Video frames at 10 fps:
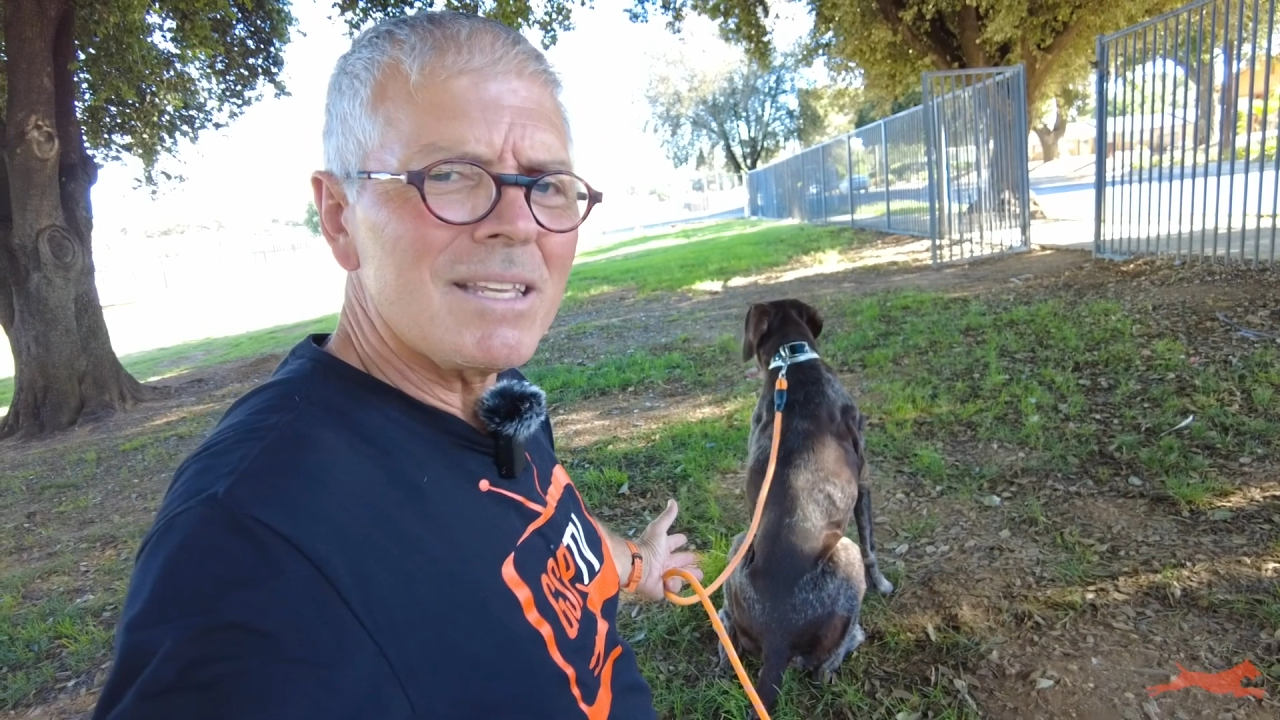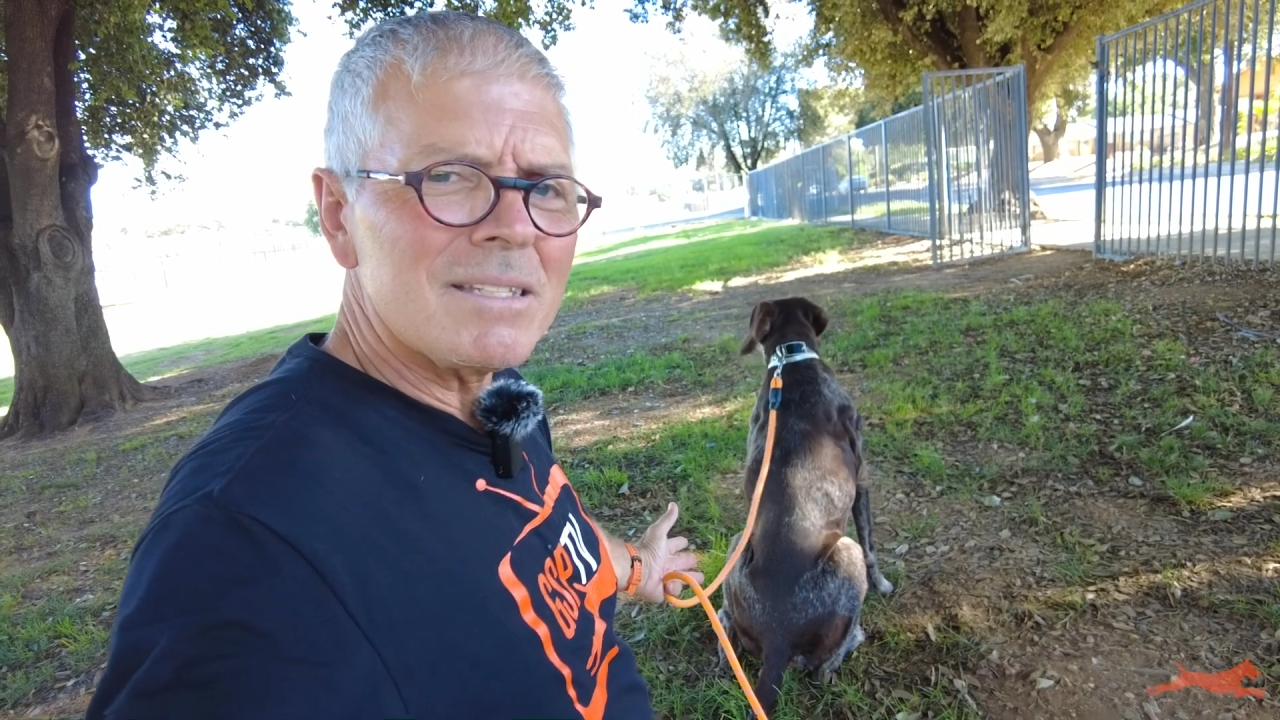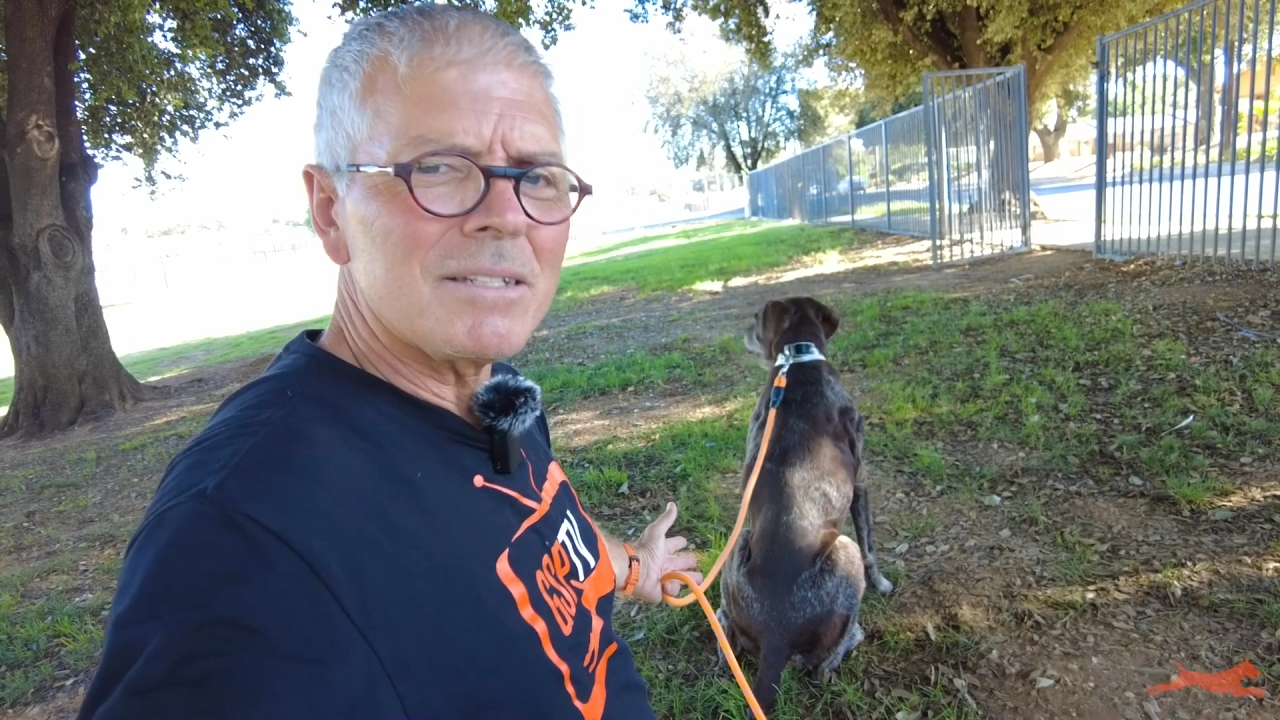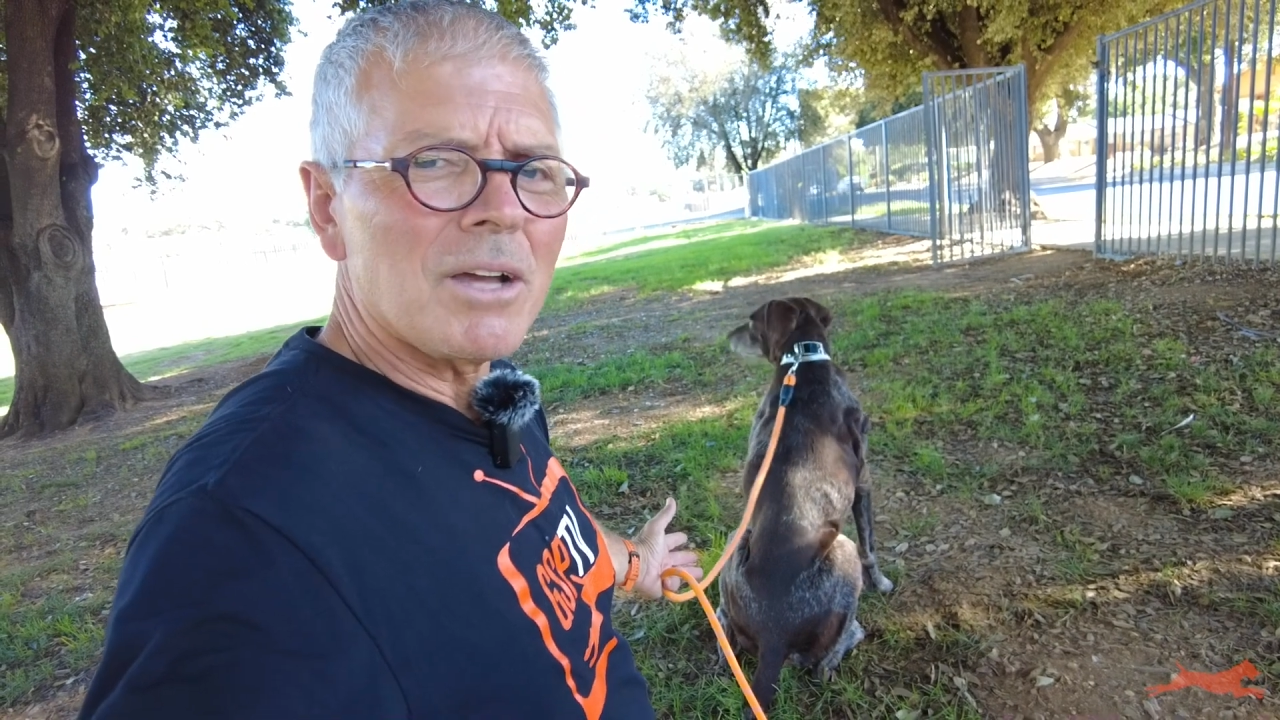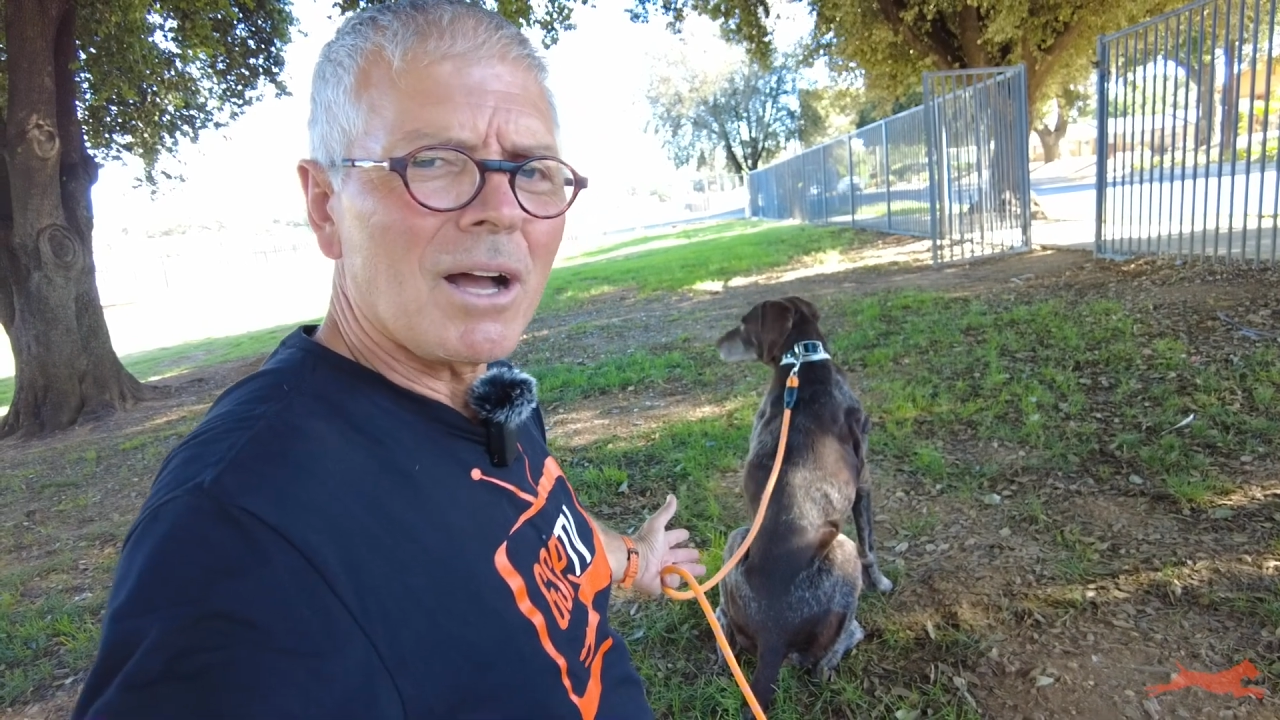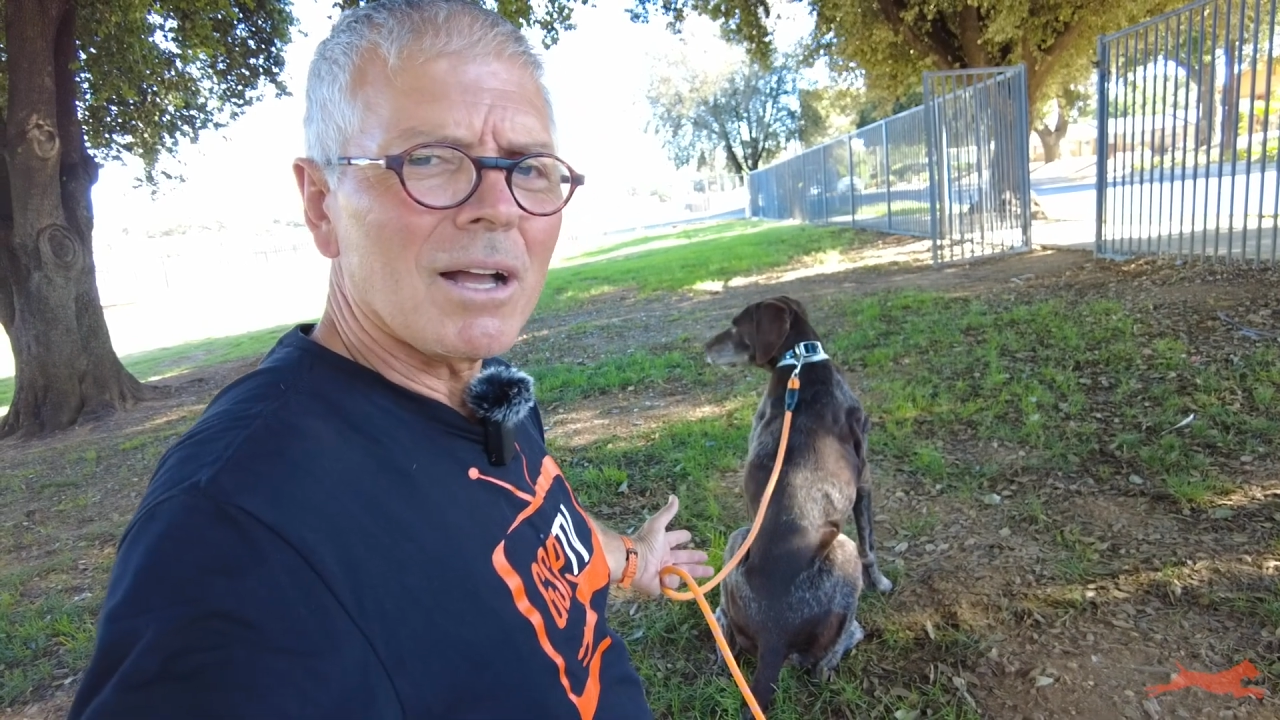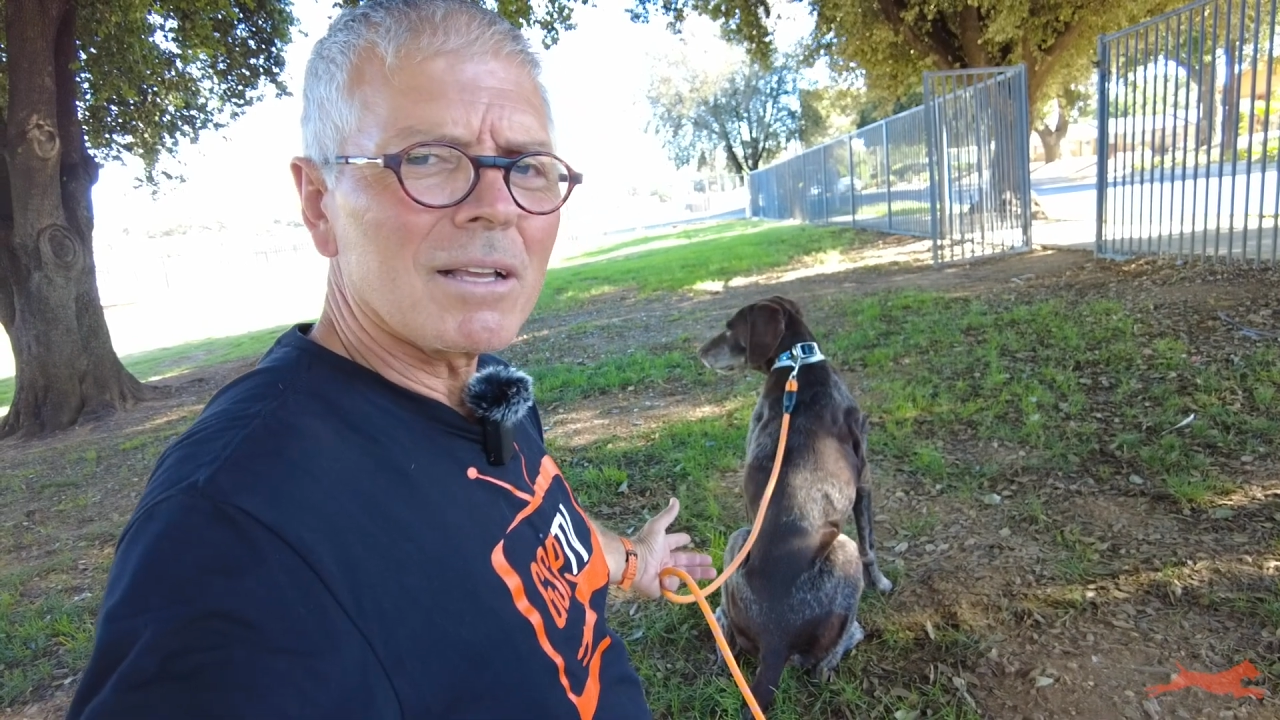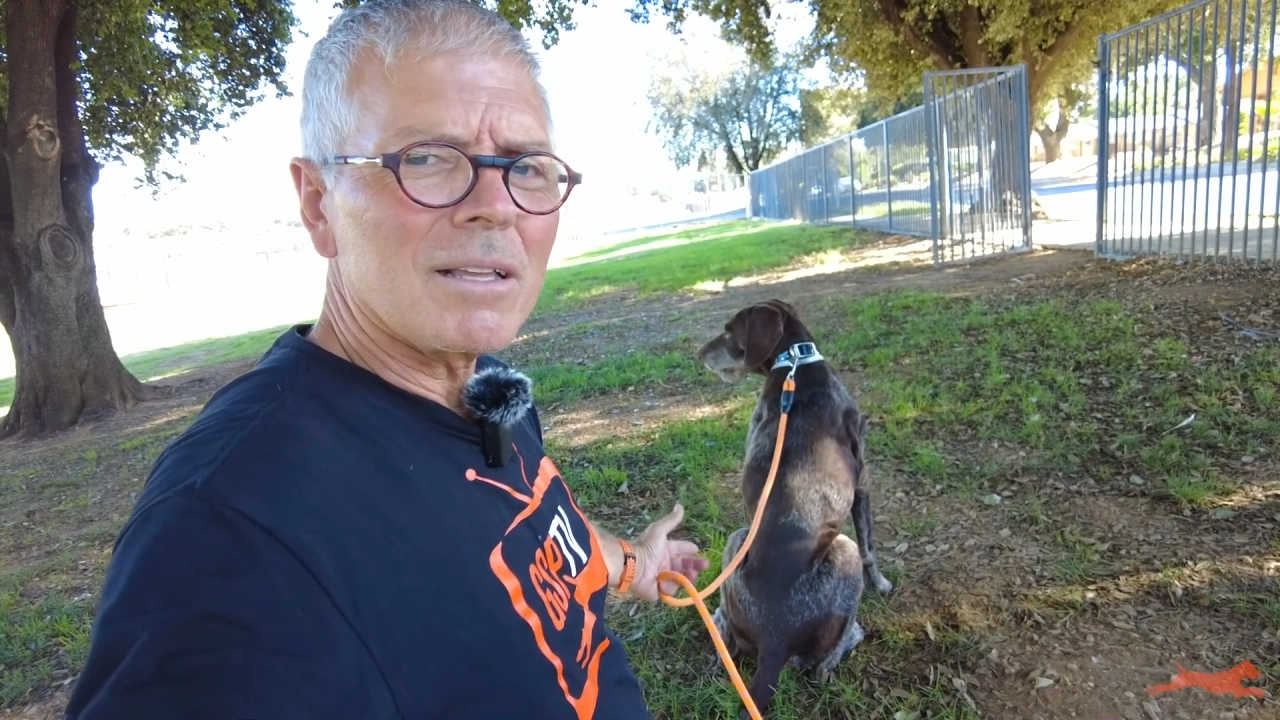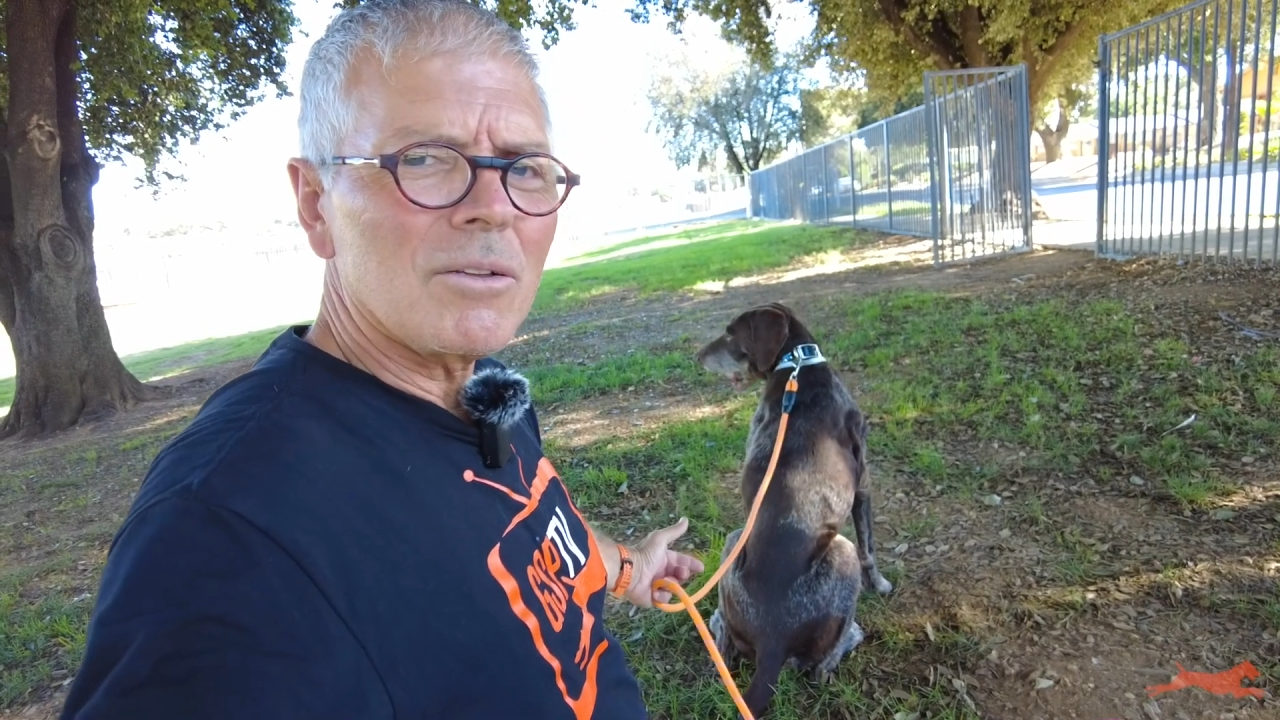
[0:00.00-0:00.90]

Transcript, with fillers: easy dog.